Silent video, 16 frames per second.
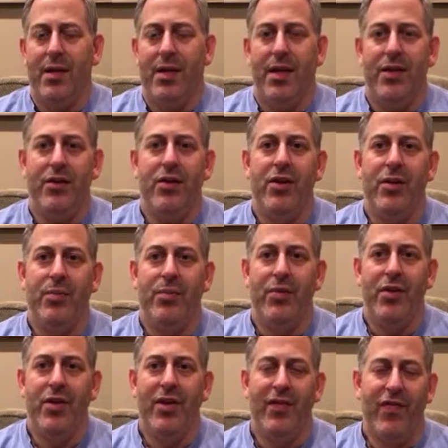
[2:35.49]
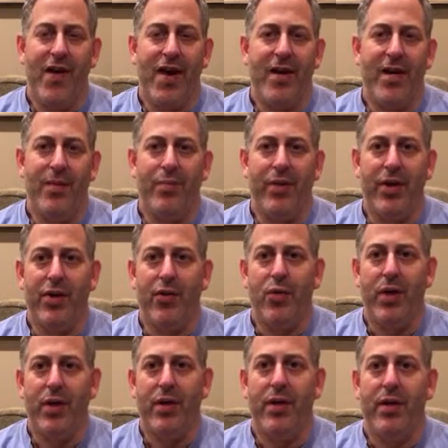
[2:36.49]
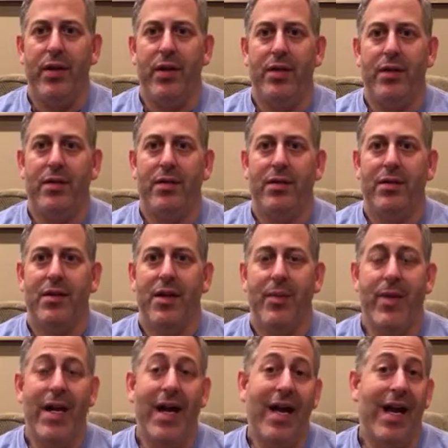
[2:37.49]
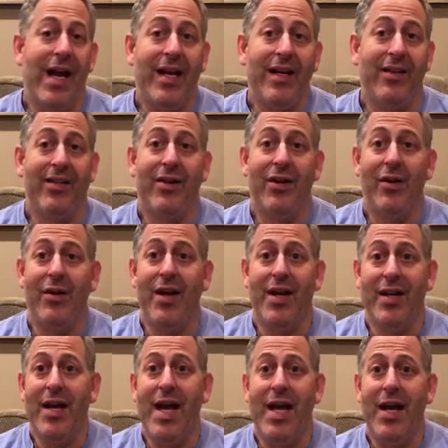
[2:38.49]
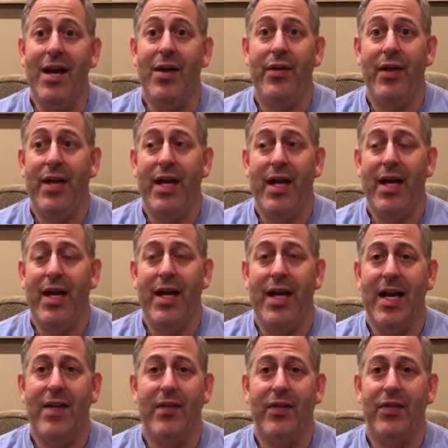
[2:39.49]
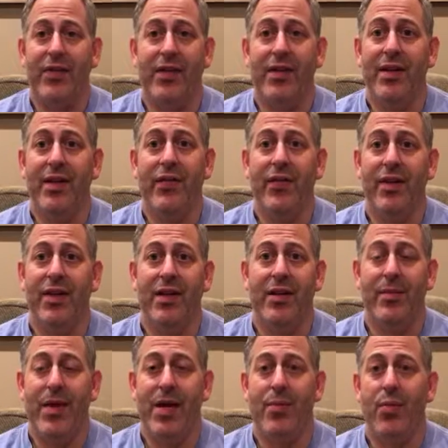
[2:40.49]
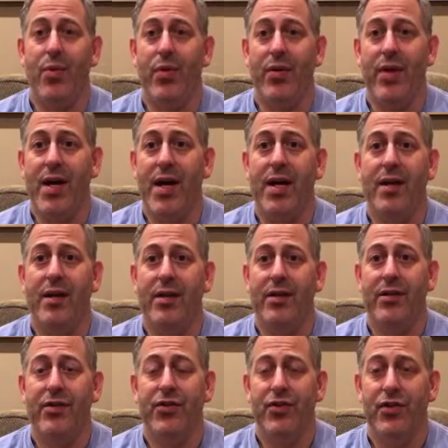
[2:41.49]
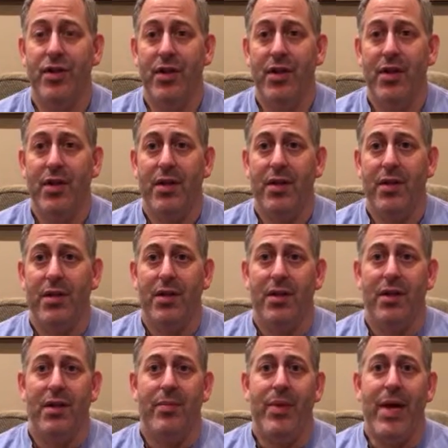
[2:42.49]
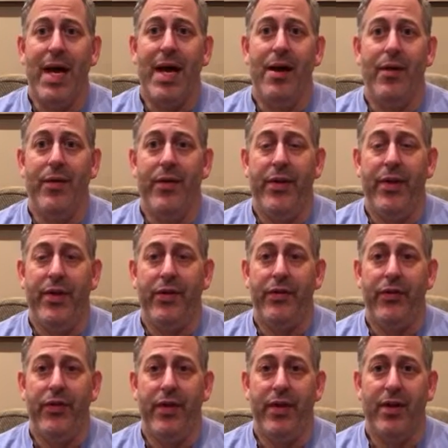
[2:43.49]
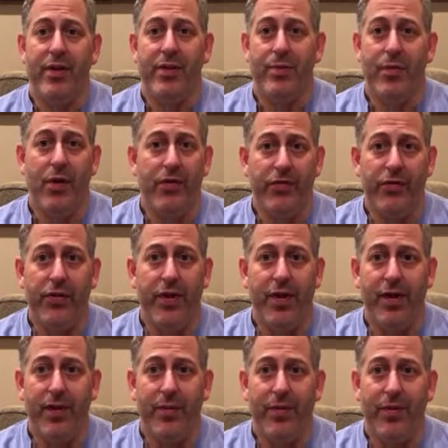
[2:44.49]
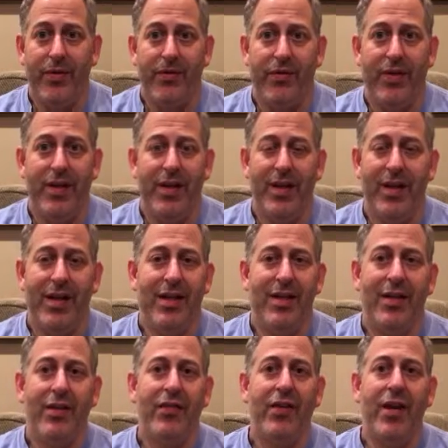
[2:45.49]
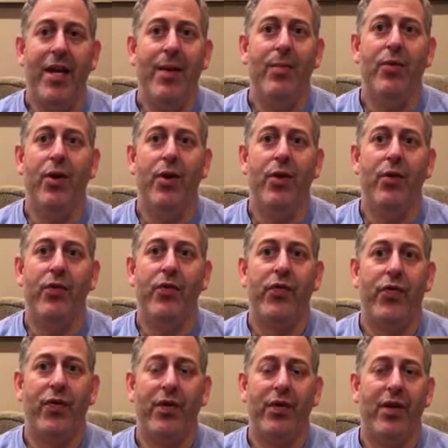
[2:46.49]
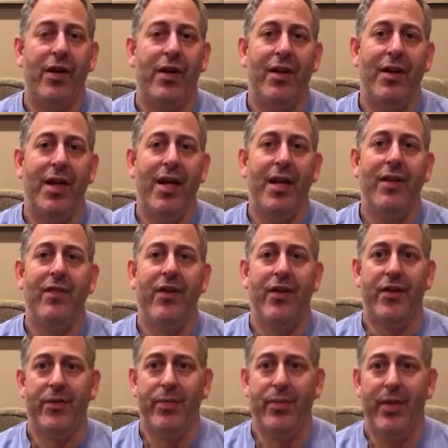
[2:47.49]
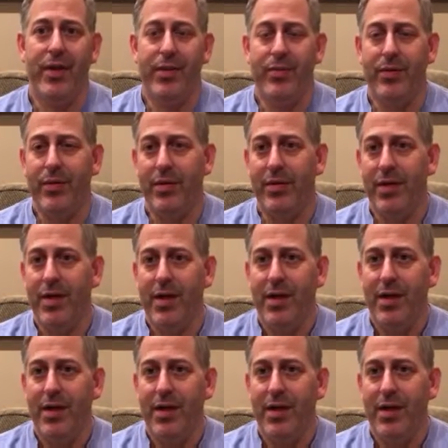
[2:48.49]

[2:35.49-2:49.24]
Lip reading: And you can find out pretty quickly. I mean, I can tell you right now that I have a significant amount more knowledge about this than most therapists. And the same goes for a lot of other people.